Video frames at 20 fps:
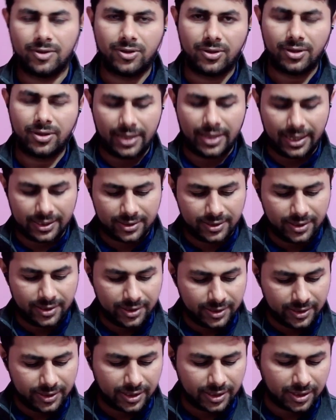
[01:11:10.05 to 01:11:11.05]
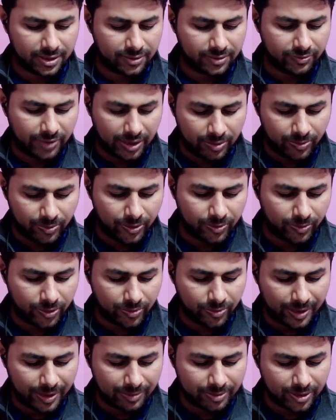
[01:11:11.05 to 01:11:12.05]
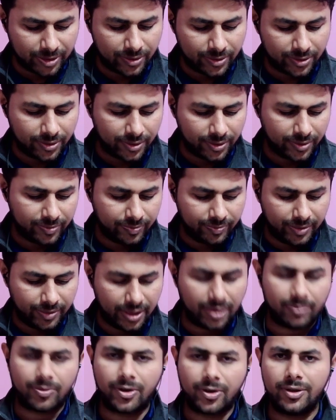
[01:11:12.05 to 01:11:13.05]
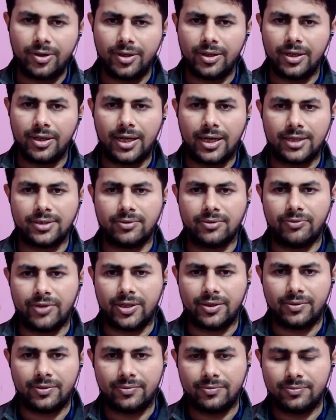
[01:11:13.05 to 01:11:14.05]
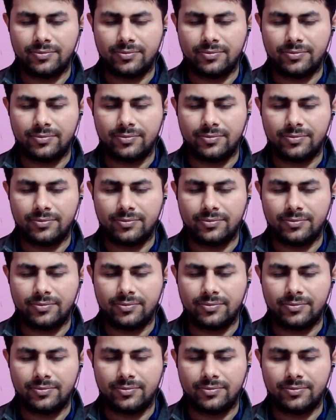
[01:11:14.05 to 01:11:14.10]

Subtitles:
On axis, it is 1 upon 4 pi epsilon naught P upon R square.